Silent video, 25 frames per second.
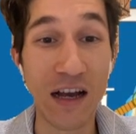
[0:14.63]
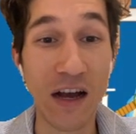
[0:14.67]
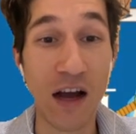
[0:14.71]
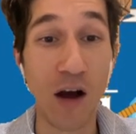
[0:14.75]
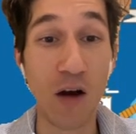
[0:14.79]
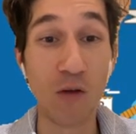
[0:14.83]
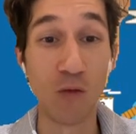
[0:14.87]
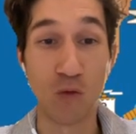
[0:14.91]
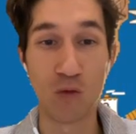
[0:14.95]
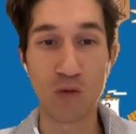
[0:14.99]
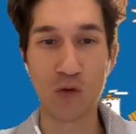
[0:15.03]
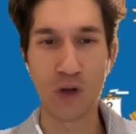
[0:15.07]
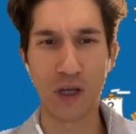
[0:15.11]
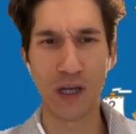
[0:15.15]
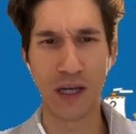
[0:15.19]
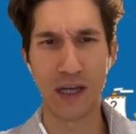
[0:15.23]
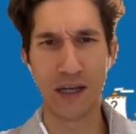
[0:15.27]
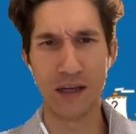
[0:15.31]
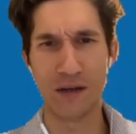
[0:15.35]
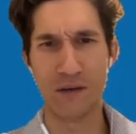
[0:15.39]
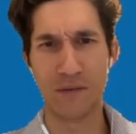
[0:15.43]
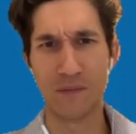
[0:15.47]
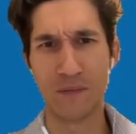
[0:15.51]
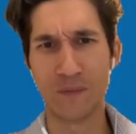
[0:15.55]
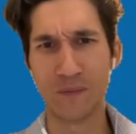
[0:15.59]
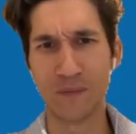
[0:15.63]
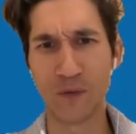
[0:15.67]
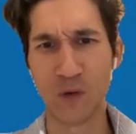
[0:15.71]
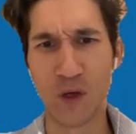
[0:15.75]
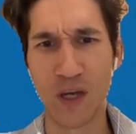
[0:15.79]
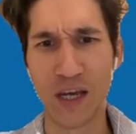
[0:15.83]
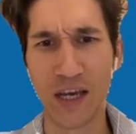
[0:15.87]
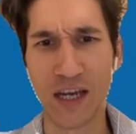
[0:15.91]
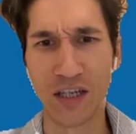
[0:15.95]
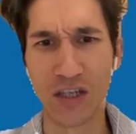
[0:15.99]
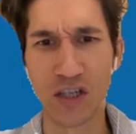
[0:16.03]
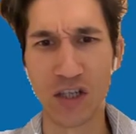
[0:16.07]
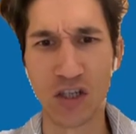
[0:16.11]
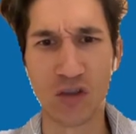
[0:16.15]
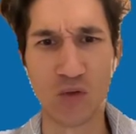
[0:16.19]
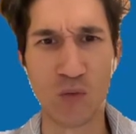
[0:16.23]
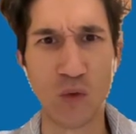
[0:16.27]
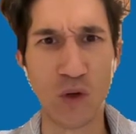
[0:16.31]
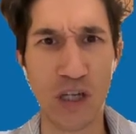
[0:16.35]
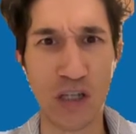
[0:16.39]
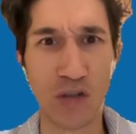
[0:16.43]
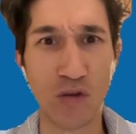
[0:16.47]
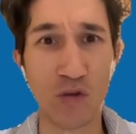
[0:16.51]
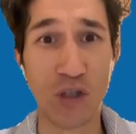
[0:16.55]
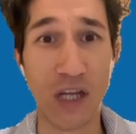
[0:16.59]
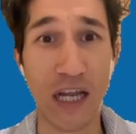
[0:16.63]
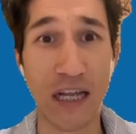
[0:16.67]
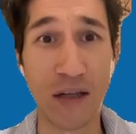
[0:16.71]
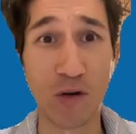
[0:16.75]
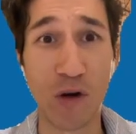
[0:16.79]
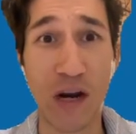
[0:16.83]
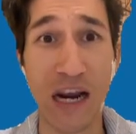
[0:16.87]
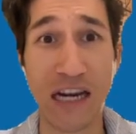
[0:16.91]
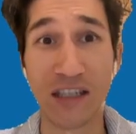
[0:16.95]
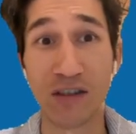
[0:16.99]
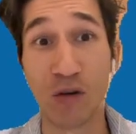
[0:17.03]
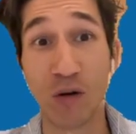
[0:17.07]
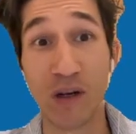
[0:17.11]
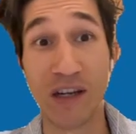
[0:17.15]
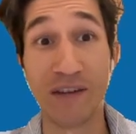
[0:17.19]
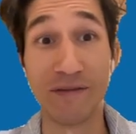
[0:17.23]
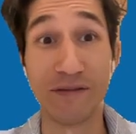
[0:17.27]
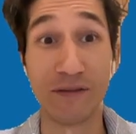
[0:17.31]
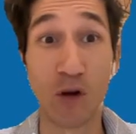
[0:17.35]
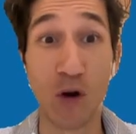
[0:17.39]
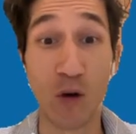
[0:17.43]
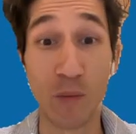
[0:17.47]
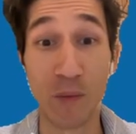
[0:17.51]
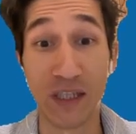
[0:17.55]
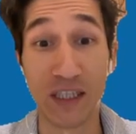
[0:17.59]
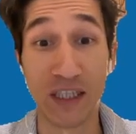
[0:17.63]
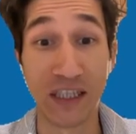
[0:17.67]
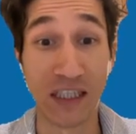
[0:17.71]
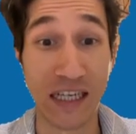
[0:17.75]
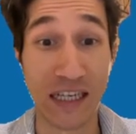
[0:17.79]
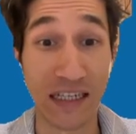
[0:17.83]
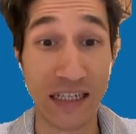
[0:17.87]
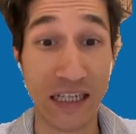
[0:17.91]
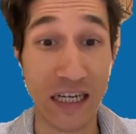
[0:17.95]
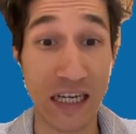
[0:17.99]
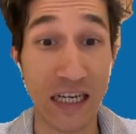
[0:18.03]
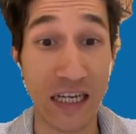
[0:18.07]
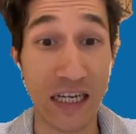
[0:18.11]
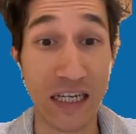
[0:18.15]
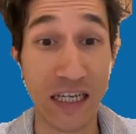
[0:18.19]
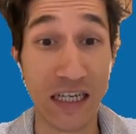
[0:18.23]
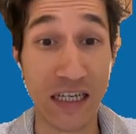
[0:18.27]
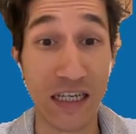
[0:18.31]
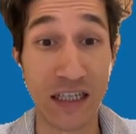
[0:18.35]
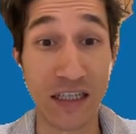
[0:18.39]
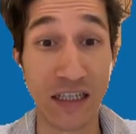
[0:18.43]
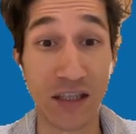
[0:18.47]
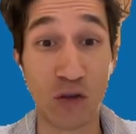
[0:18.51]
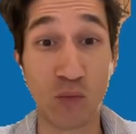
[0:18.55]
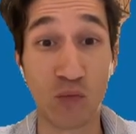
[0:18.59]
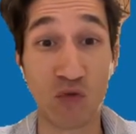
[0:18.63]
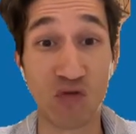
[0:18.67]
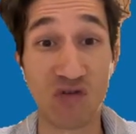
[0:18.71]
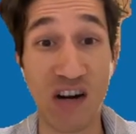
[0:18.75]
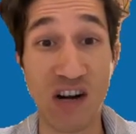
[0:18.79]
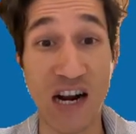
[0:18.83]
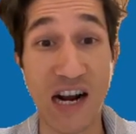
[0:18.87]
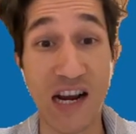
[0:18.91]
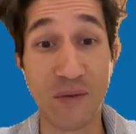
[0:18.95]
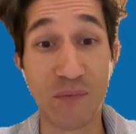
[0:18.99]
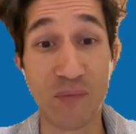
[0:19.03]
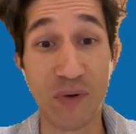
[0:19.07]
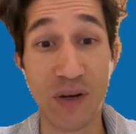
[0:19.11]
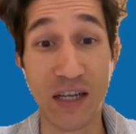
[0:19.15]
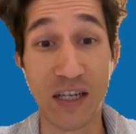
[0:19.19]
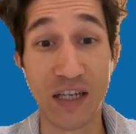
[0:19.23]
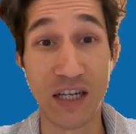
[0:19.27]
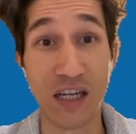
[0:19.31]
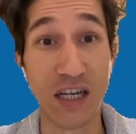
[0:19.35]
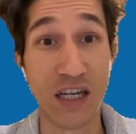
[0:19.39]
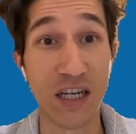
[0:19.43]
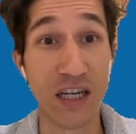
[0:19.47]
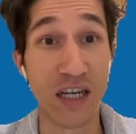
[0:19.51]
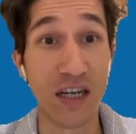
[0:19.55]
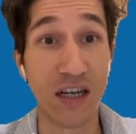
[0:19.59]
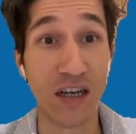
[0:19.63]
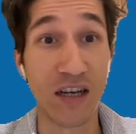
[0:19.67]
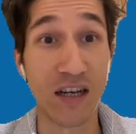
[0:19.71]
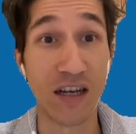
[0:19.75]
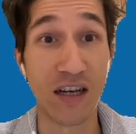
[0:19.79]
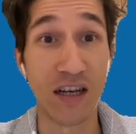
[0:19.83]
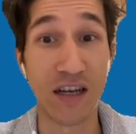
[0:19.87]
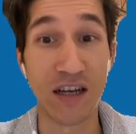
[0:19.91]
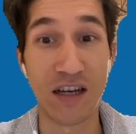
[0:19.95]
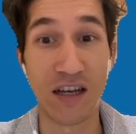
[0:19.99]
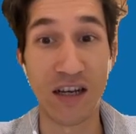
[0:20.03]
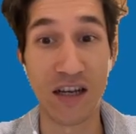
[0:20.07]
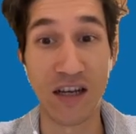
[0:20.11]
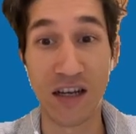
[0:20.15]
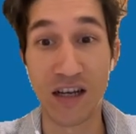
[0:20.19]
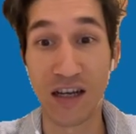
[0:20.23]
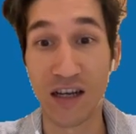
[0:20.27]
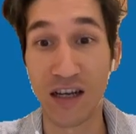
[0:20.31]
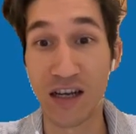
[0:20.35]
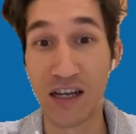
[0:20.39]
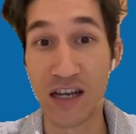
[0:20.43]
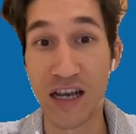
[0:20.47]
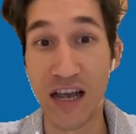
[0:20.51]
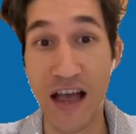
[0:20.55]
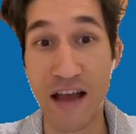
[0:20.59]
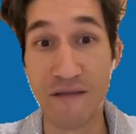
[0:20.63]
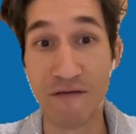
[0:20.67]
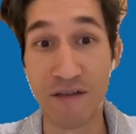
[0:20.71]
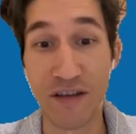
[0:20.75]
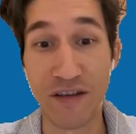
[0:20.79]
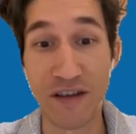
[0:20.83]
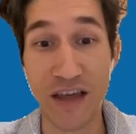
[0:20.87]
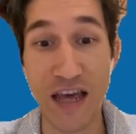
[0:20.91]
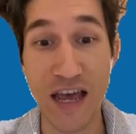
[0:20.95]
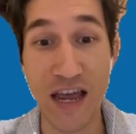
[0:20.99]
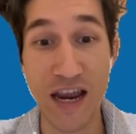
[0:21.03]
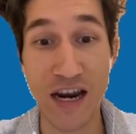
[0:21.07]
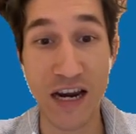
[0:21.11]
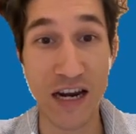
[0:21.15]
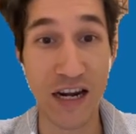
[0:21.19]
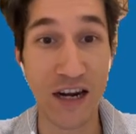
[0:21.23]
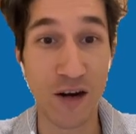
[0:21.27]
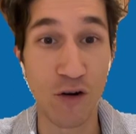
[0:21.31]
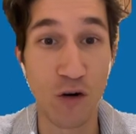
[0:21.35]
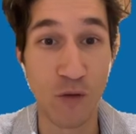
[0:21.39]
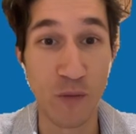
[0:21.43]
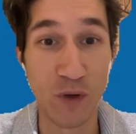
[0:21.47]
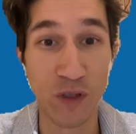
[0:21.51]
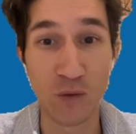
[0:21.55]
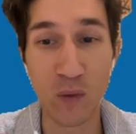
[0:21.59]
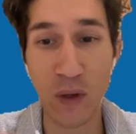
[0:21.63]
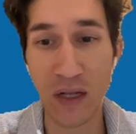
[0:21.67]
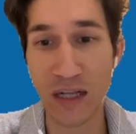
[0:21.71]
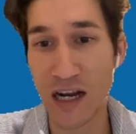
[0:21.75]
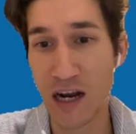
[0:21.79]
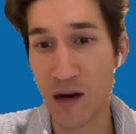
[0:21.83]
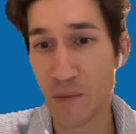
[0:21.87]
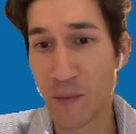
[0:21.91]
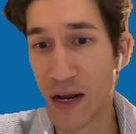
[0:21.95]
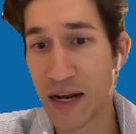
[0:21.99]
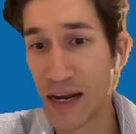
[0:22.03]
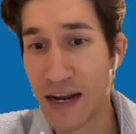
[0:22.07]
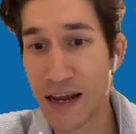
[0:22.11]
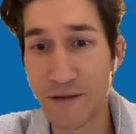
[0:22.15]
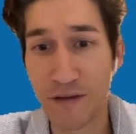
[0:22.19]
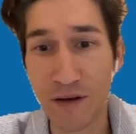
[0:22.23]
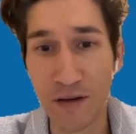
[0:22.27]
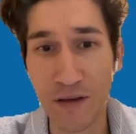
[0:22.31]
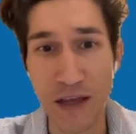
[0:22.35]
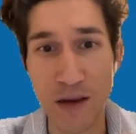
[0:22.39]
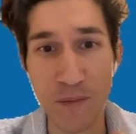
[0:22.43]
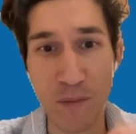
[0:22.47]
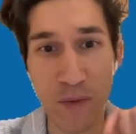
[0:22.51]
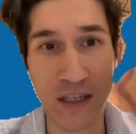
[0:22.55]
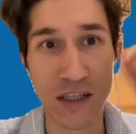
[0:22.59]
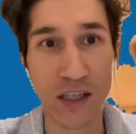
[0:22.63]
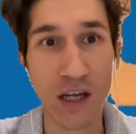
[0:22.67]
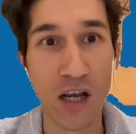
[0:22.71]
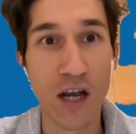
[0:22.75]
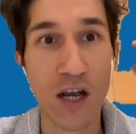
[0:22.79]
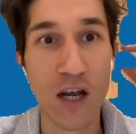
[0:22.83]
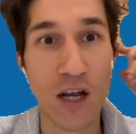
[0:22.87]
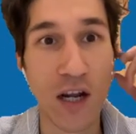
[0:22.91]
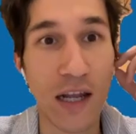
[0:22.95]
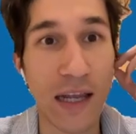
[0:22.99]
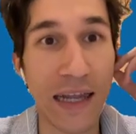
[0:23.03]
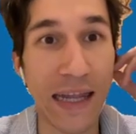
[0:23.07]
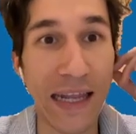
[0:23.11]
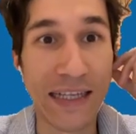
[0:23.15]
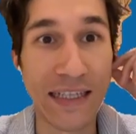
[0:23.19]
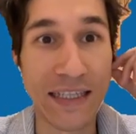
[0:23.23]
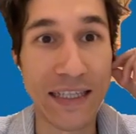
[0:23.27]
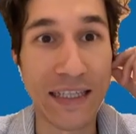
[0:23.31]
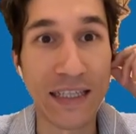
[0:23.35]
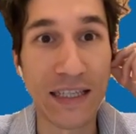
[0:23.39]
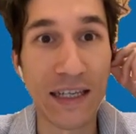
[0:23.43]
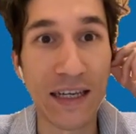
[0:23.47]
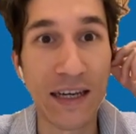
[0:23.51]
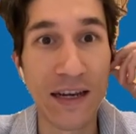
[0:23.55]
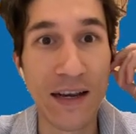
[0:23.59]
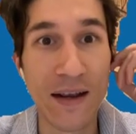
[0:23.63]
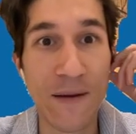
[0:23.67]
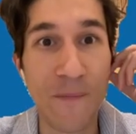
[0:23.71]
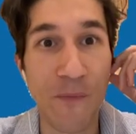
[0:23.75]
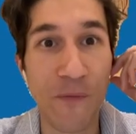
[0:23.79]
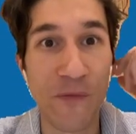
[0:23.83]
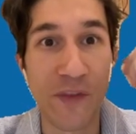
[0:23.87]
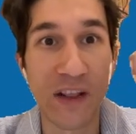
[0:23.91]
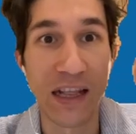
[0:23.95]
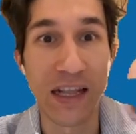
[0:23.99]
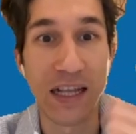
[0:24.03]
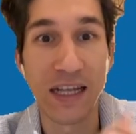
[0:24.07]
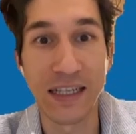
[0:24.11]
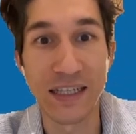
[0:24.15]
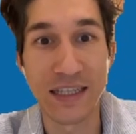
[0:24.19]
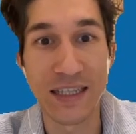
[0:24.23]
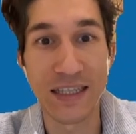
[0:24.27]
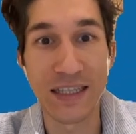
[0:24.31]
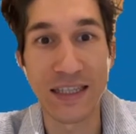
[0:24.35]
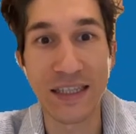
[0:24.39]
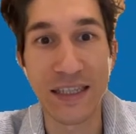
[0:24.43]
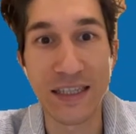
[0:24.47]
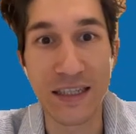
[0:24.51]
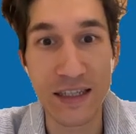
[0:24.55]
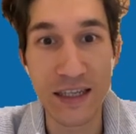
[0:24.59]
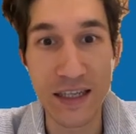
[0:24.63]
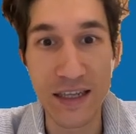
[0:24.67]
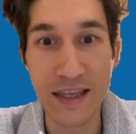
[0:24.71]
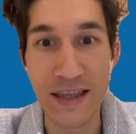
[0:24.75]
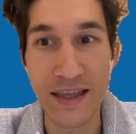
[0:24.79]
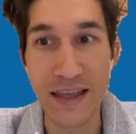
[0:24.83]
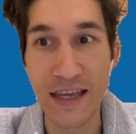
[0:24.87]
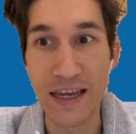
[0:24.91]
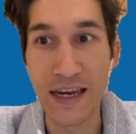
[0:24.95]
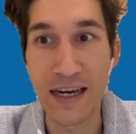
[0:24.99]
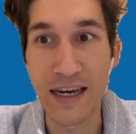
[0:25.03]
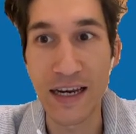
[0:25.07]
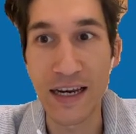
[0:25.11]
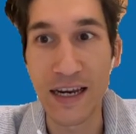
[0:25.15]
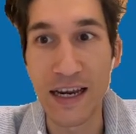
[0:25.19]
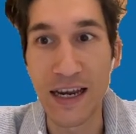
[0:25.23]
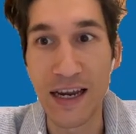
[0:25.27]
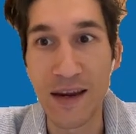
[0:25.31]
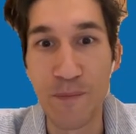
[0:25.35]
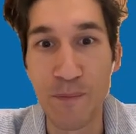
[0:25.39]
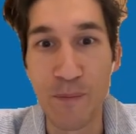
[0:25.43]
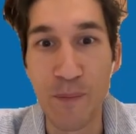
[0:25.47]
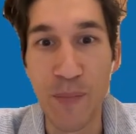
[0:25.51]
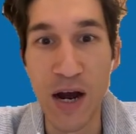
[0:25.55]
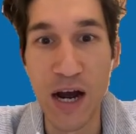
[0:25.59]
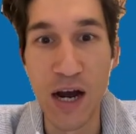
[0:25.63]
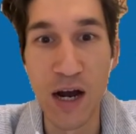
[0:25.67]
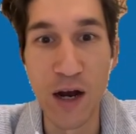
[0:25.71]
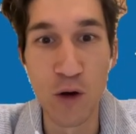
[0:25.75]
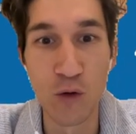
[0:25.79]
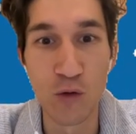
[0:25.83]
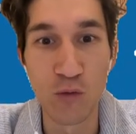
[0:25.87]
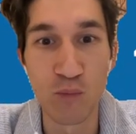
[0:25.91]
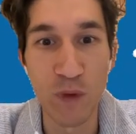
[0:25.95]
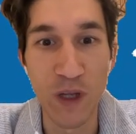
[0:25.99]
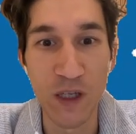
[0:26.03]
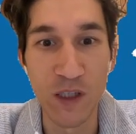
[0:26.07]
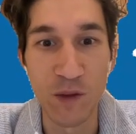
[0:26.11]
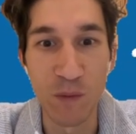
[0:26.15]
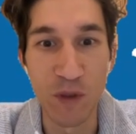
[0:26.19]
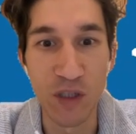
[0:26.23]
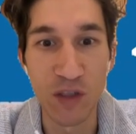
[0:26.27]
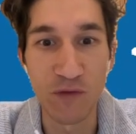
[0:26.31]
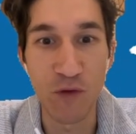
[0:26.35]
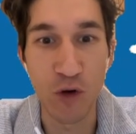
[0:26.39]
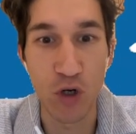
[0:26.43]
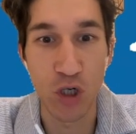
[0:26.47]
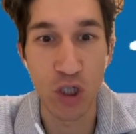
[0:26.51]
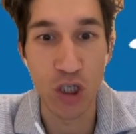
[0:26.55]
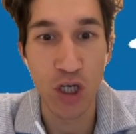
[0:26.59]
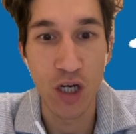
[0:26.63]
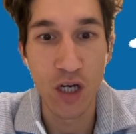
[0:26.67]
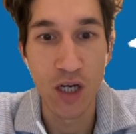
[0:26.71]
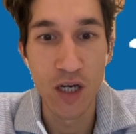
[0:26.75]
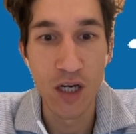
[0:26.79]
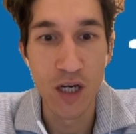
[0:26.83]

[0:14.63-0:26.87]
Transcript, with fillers: Oh, okay. Okay, I just wanted to tell you guys to leave comments and uh, subscribe and uh, everything. Any comments welcome and everything, but let's let's think about placements first.